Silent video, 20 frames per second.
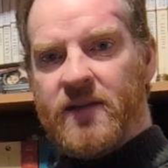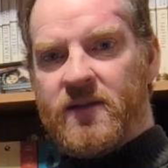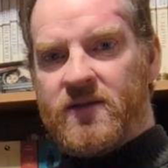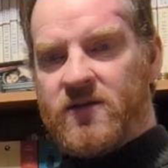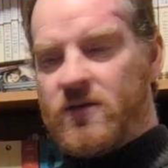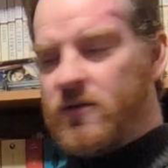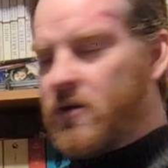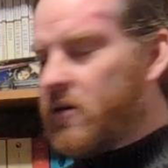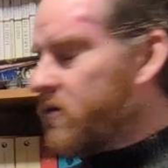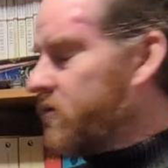the
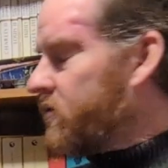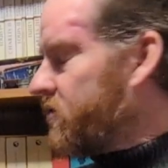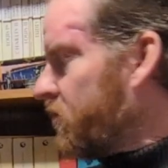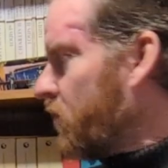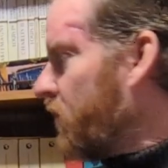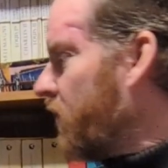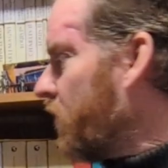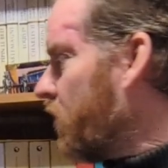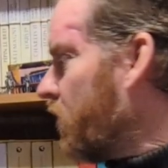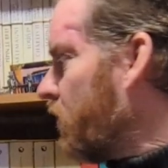
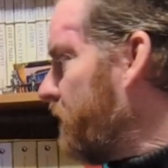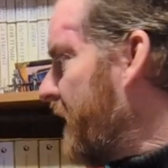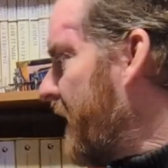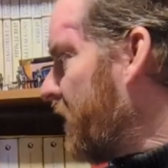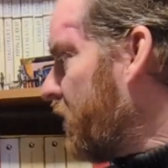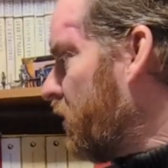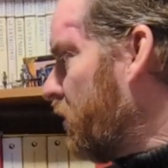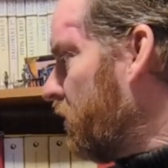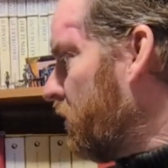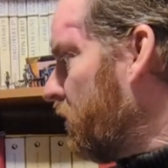sort of the
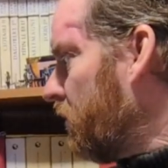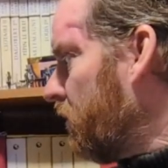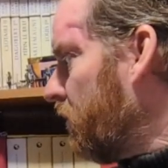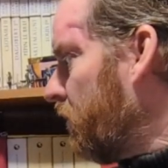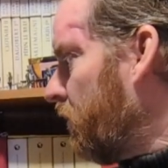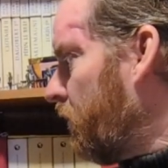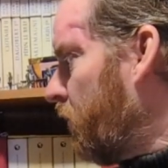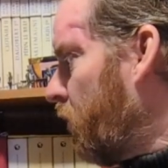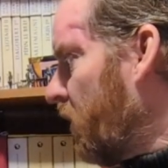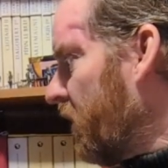grammatical
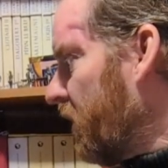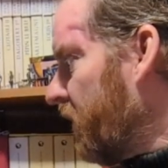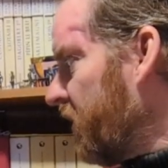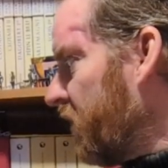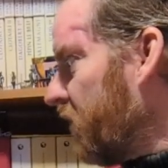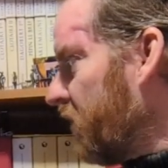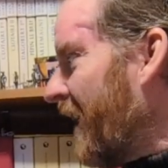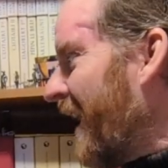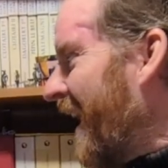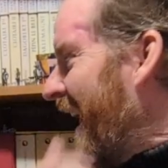point of
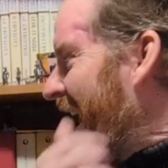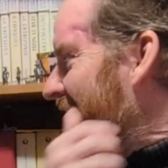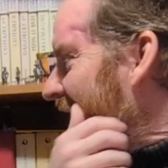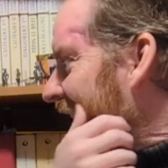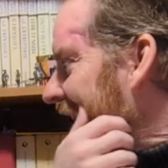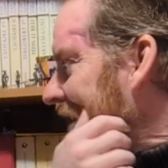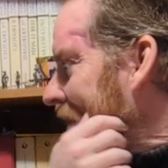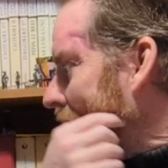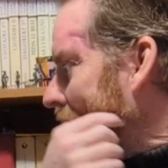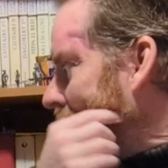view.
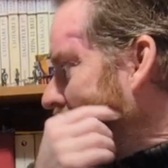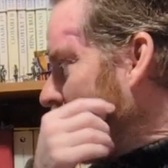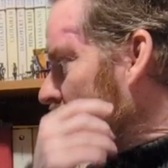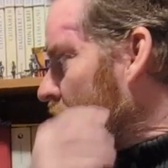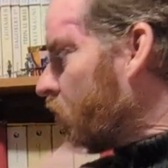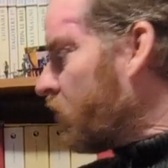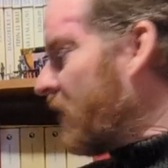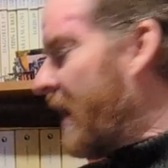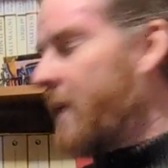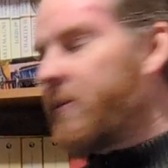And I know
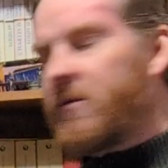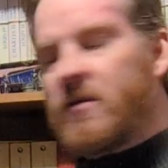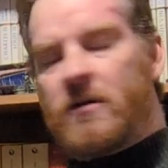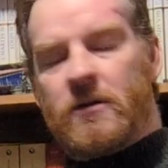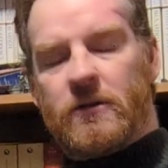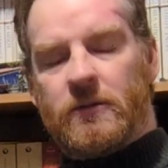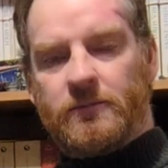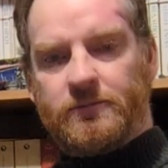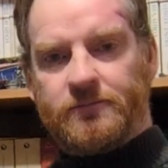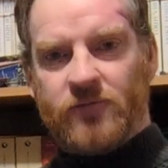
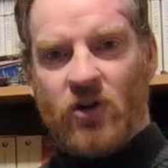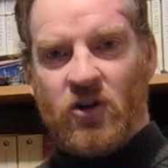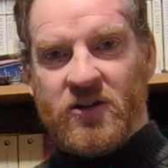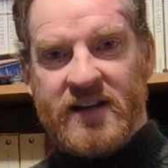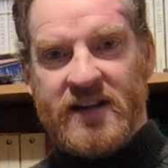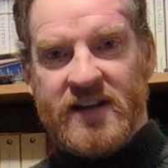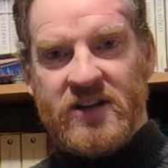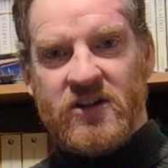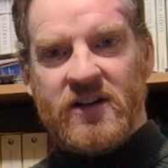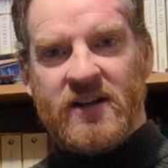grammar, or
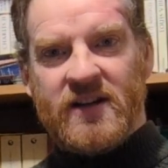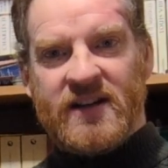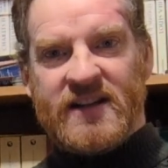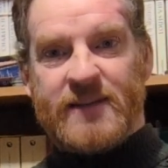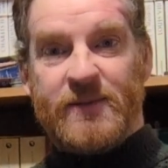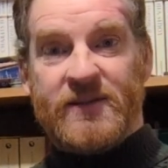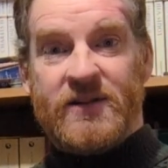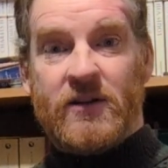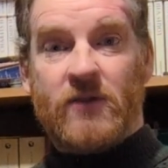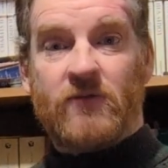teaching
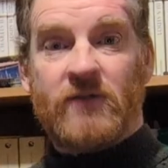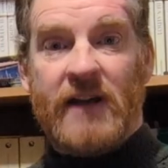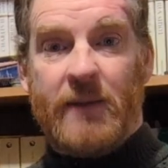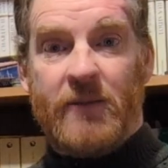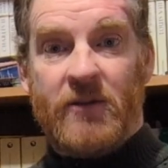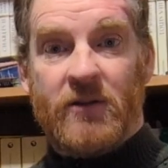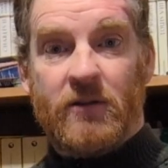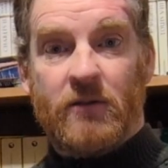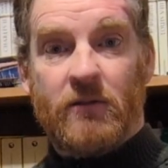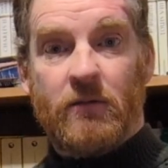explicit
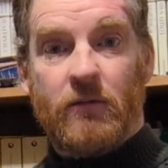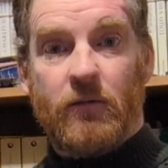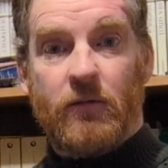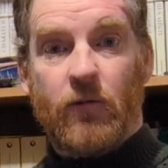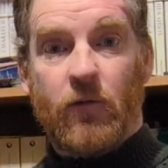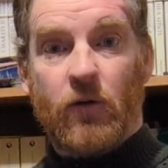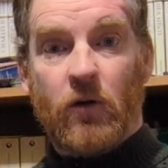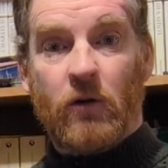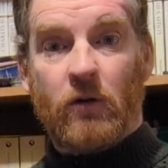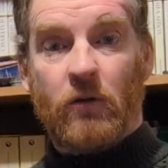grammar
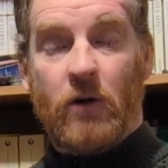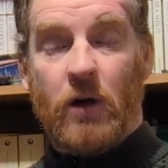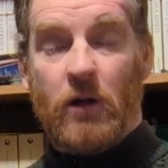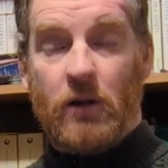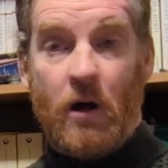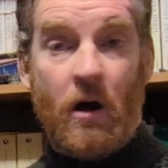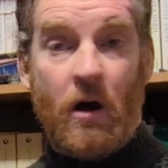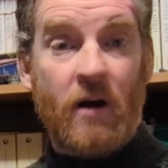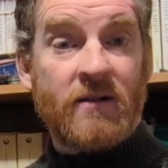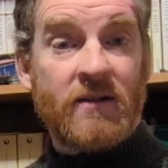for a
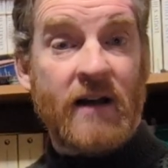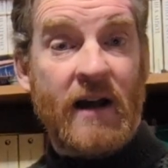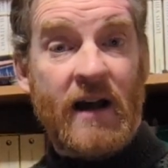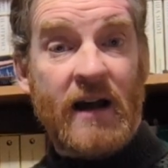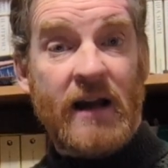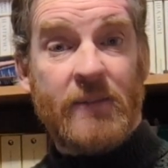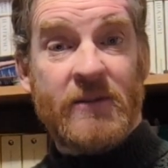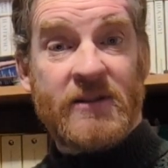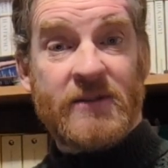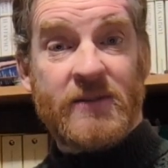long
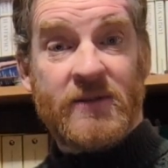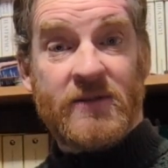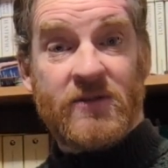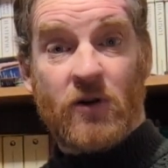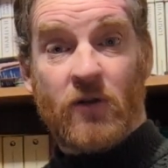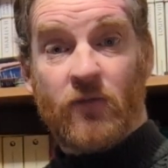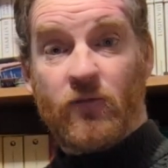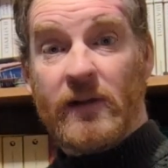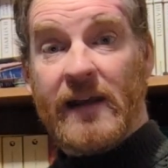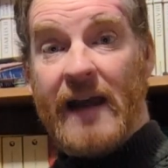time, has been
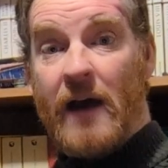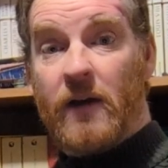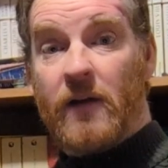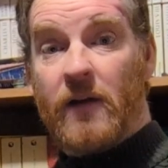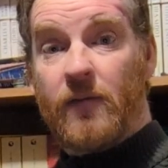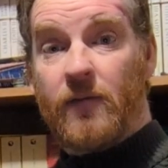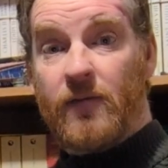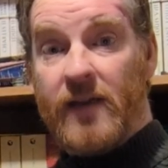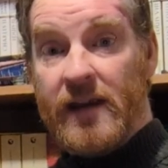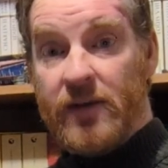sort of really out
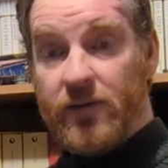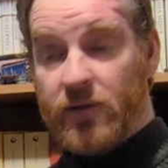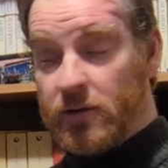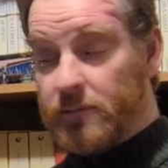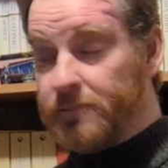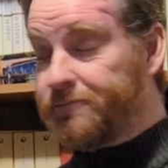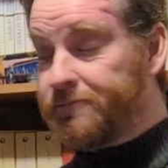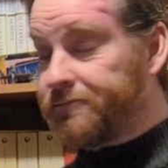of favor.